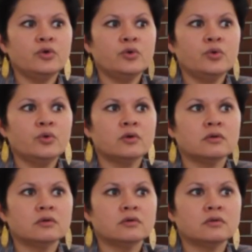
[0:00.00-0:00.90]

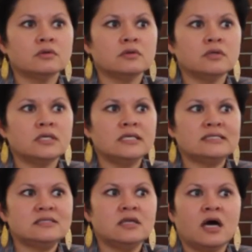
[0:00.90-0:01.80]
who
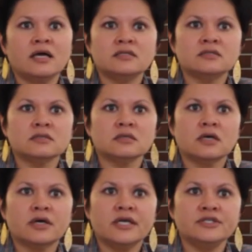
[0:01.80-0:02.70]
is not
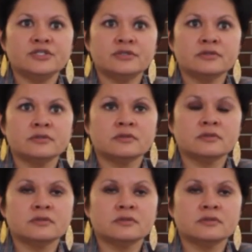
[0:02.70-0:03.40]
Caucasian.